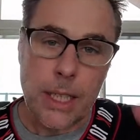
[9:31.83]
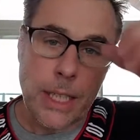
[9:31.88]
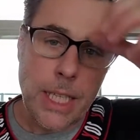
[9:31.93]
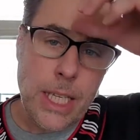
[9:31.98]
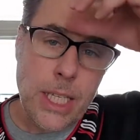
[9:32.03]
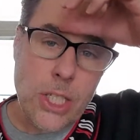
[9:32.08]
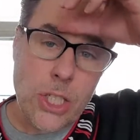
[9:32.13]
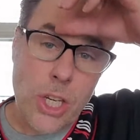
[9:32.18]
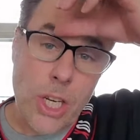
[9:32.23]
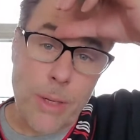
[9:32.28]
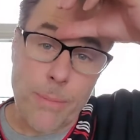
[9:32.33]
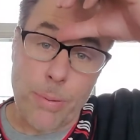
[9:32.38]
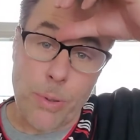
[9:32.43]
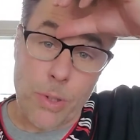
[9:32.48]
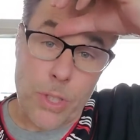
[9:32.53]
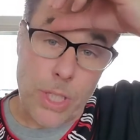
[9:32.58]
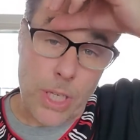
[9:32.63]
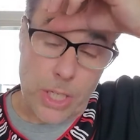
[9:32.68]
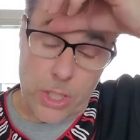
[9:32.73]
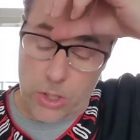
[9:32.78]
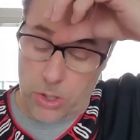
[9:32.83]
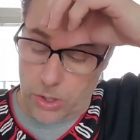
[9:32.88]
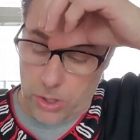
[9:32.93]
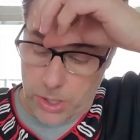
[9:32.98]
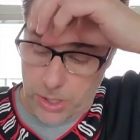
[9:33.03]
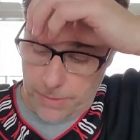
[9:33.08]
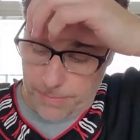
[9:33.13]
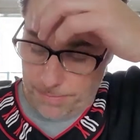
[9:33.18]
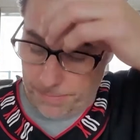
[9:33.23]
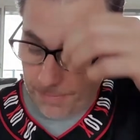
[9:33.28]
Lesioning
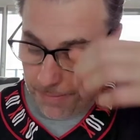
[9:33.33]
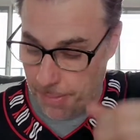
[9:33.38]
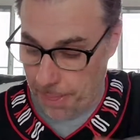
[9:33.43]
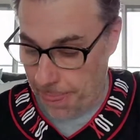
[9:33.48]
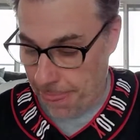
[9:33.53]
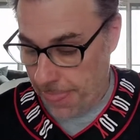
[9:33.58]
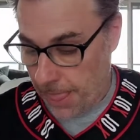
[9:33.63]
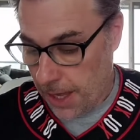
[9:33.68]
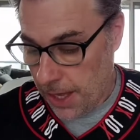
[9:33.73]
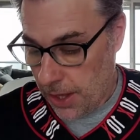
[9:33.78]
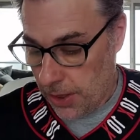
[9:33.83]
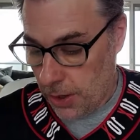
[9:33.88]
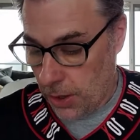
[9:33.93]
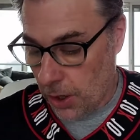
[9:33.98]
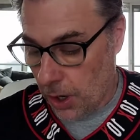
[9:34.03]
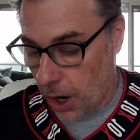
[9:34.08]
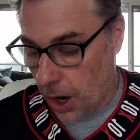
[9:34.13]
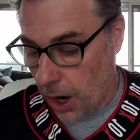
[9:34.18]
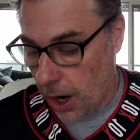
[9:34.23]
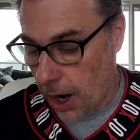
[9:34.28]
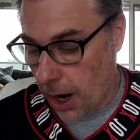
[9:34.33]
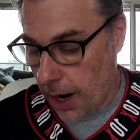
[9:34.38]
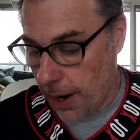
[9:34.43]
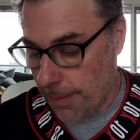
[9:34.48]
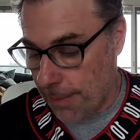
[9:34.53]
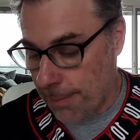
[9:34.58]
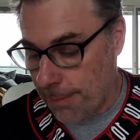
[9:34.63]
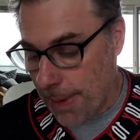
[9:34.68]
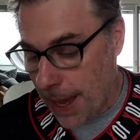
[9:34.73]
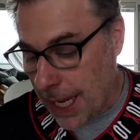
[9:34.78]
procedures. There
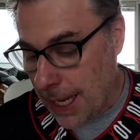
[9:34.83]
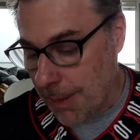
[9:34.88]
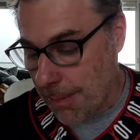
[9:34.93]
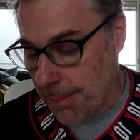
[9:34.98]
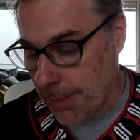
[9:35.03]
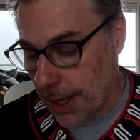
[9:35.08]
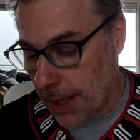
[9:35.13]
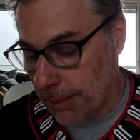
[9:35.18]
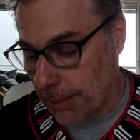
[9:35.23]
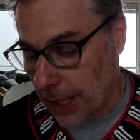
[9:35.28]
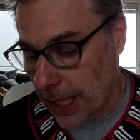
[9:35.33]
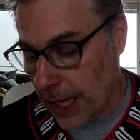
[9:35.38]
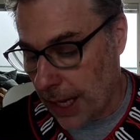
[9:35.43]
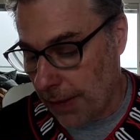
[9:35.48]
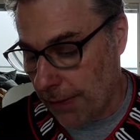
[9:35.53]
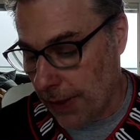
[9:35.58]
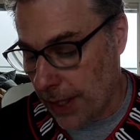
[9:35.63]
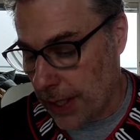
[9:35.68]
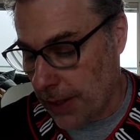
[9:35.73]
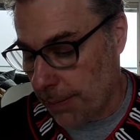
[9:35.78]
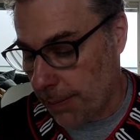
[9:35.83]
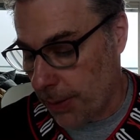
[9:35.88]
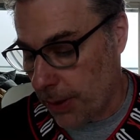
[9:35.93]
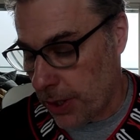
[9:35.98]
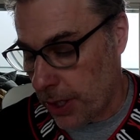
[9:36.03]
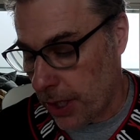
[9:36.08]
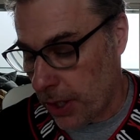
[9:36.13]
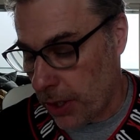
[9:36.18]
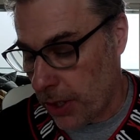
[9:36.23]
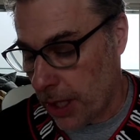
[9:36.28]
are many minimally invasive
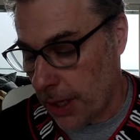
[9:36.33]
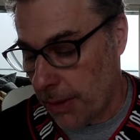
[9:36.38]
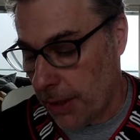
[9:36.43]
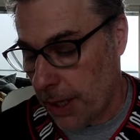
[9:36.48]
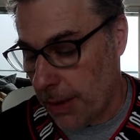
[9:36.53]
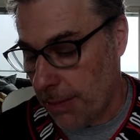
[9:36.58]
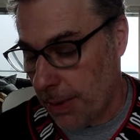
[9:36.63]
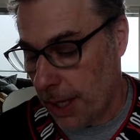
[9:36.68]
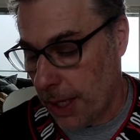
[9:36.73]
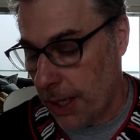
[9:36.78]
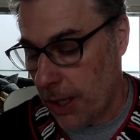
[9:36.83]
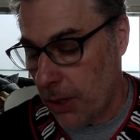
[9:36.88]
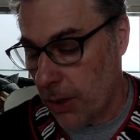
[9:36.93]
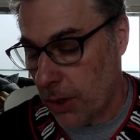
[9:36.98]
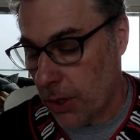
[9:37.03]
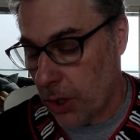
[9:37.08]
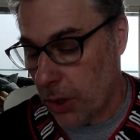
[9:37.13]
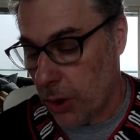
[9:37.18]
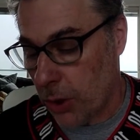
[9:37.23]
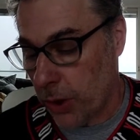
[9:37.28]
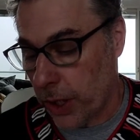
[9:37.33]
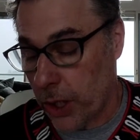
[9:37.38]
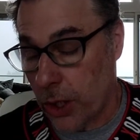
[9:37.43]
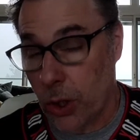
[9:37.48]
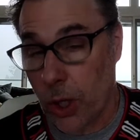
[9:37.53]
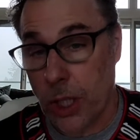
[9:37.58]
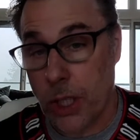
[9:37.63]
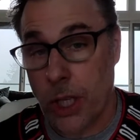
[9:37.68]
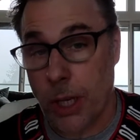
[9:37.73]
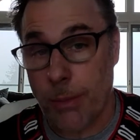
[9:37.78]
procedures that can be used to treat
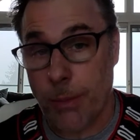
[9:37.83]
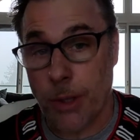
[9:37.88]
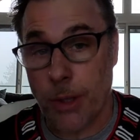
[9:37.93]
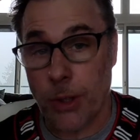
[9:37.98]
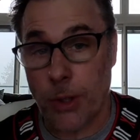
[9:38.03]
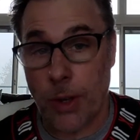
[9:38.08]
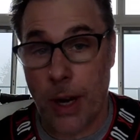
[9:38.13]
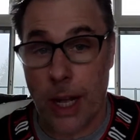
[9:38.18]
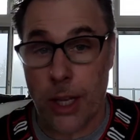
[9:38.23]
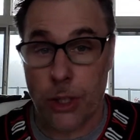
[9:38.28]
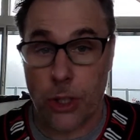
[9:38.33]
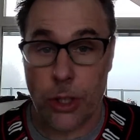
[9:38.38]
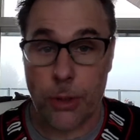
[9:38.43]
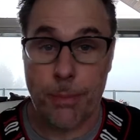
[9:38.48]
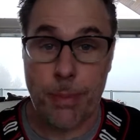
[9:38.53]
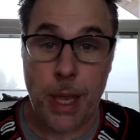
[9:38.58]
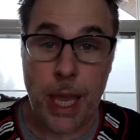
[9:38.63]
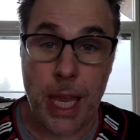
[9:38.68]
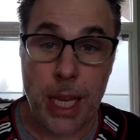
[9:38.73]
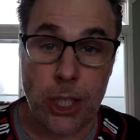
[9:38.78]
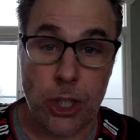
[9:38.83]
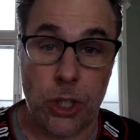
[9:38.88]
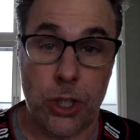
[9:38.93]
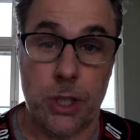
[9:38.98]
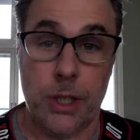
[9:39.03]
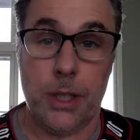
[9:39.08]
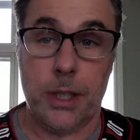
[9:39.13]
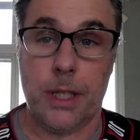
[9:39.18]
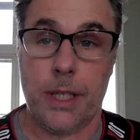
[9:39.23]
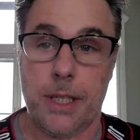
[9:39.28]
trigeminal neuralgia
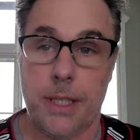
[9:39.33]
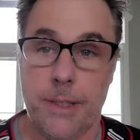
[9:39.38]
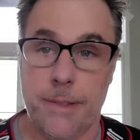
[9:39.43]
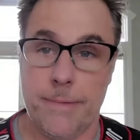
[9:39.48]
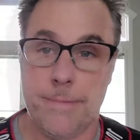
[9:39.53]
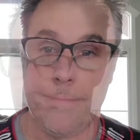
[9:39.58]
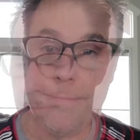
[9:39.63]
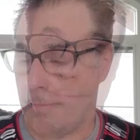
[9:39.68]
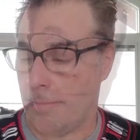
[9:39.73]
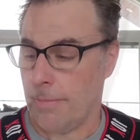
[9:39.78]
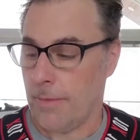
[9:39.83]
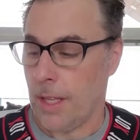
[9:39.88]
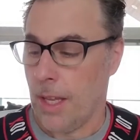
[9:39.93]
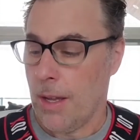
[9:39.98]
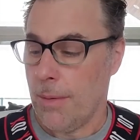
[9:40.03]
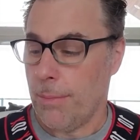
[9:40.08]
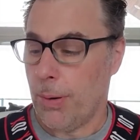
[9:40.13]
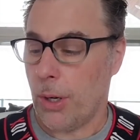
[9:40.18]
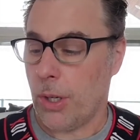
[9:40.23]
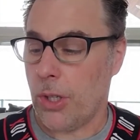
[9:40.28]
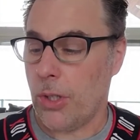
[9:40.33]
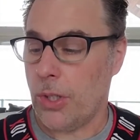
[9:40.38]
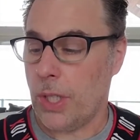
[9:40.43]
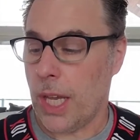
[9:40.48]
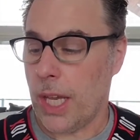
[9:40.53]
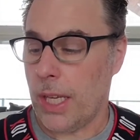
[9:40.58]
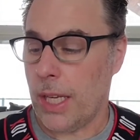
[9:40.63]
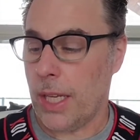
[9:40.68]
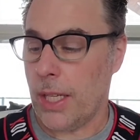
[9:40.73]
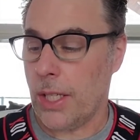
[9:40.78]
patients.
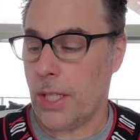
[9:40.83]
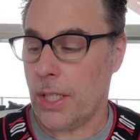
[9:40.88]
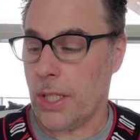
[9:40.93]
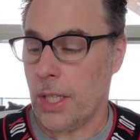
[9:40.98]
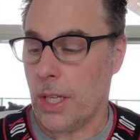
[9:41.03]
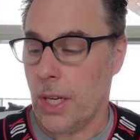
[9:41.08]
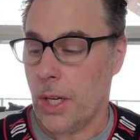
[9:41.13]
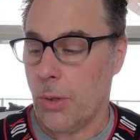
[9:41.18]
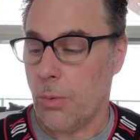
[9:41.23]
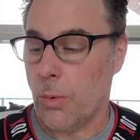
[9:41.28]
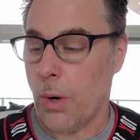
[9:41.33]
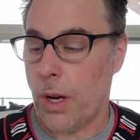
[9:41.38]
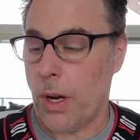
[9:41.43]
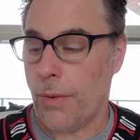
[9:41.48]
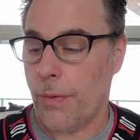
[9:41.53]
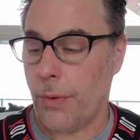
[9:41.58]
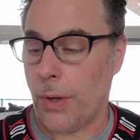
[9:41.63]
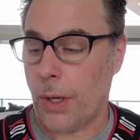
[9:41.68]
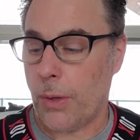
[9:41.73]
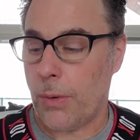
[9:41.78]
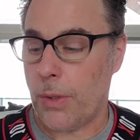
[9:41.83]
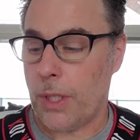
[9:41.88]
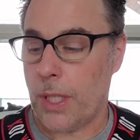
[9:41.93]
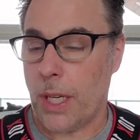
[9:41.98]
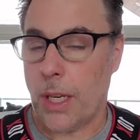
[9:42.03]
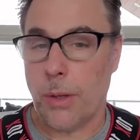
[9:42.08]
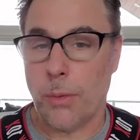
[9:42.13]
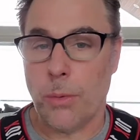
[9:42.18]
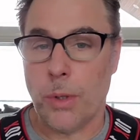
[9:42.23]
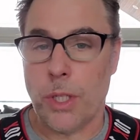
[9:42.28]
Percutaneous
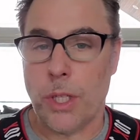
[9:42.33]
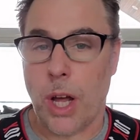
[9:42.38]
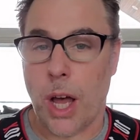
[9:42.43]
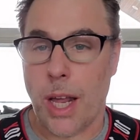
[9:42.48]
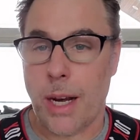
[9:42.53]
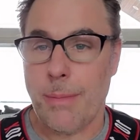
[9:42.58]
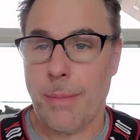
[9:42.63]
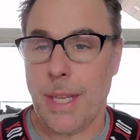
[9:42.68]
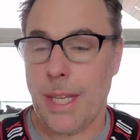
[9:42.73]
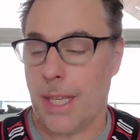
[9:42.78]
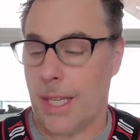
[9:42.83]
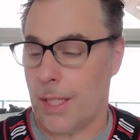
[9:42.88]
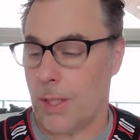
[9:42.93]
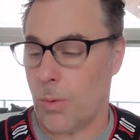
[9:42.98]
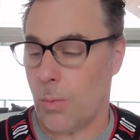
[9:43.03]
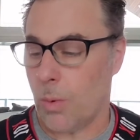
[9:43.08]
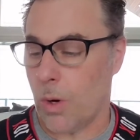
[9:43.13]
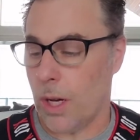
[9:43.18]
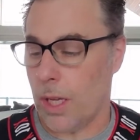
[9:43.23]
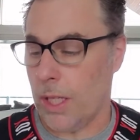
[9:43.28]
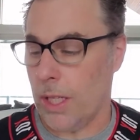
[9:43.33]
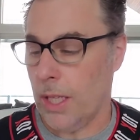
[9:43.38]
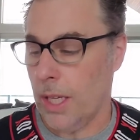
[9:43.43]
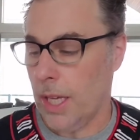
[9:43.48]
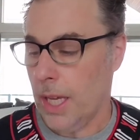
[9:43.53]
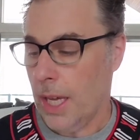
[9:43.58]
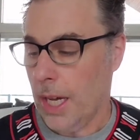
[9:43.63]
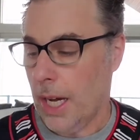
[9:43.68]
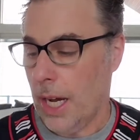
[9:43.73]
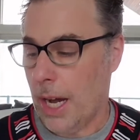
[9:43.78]
radiofrequency rhizotomy is
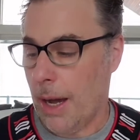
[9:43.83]
one.